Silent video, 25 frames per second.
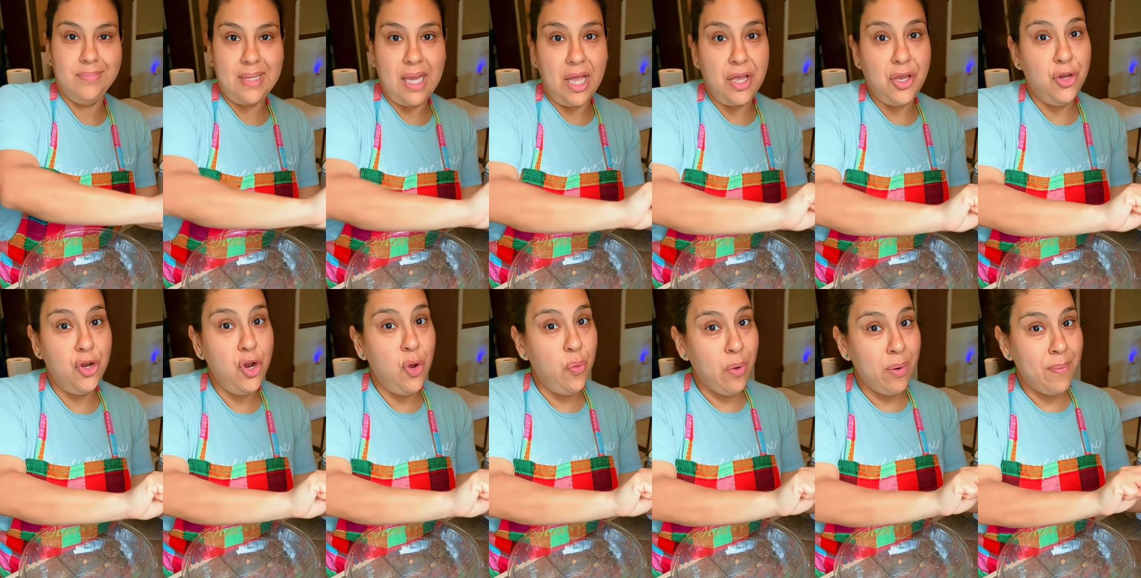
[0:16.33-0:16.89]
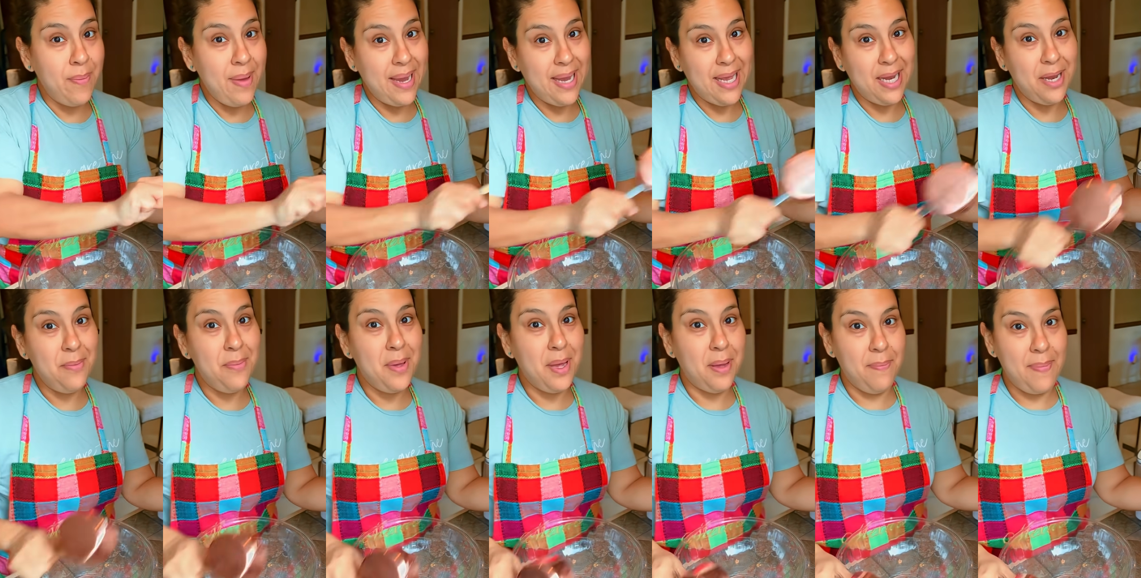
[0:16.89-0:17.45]
Now you know we're
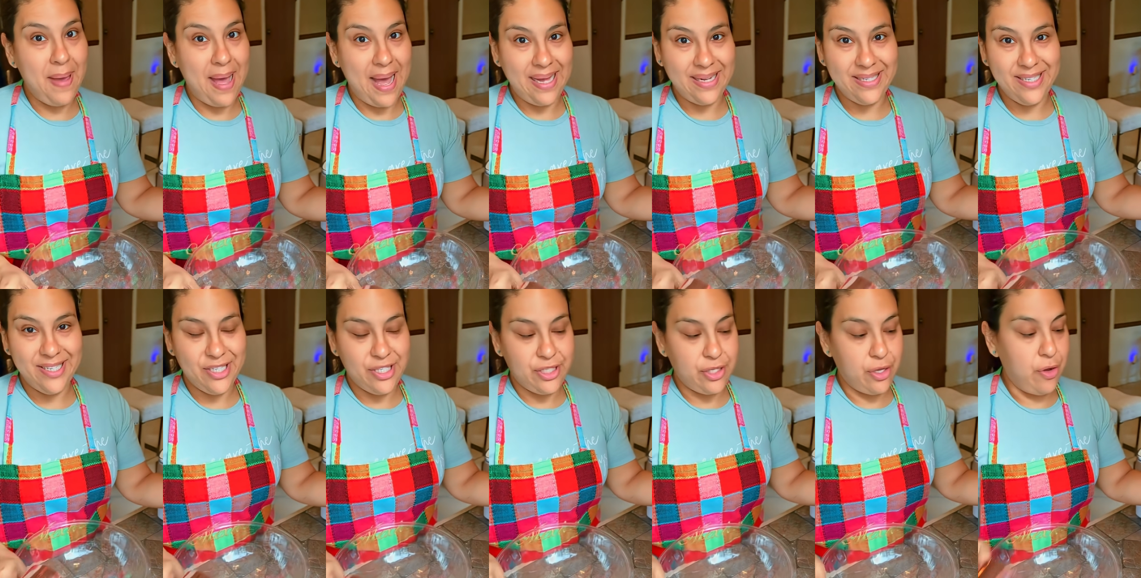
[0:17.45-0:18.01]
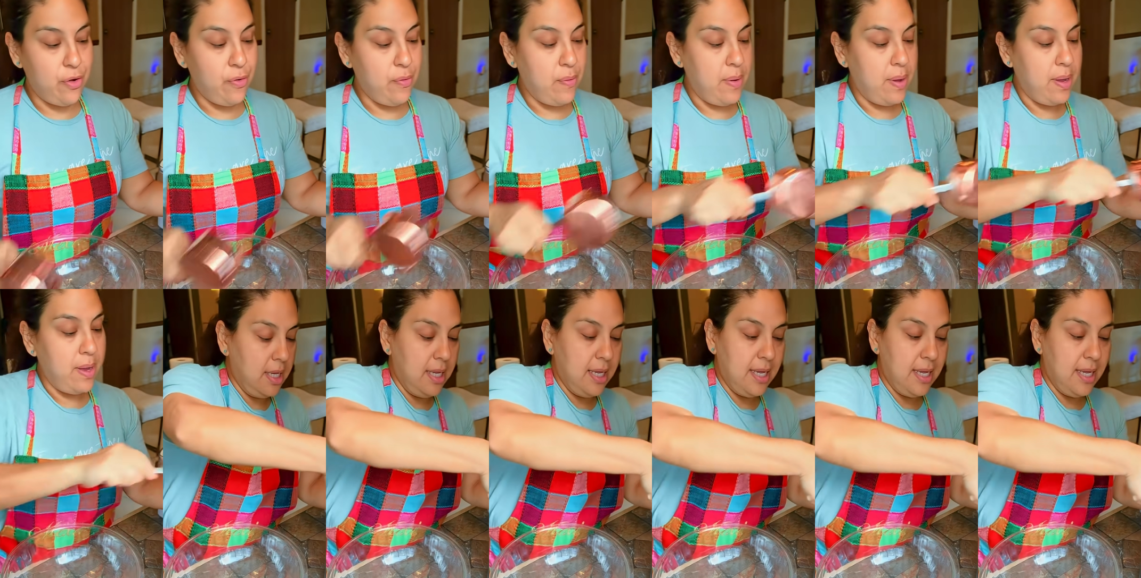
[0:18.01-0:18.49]
making a big batch, so